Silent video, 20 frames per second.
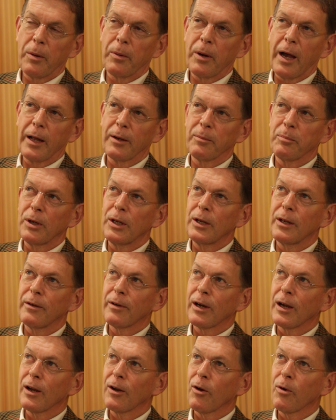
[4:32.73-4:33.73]
I hadn't been
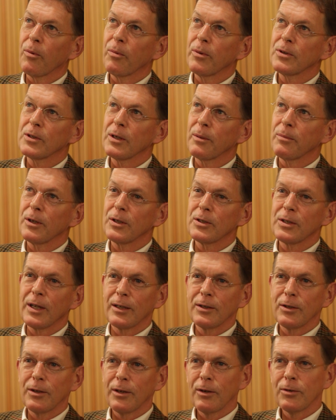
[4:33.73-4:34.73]
here very long when somebody
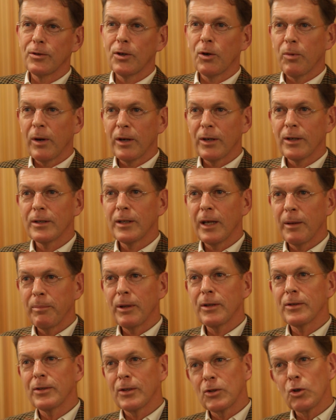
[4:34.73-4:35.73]
said, you know, no wonder they
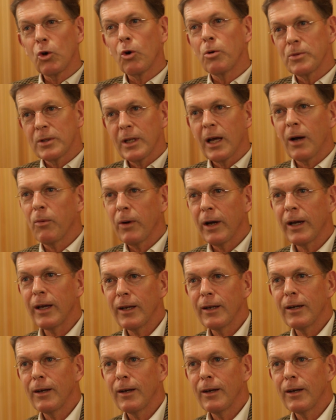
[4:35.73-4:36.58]
built the dorms that way.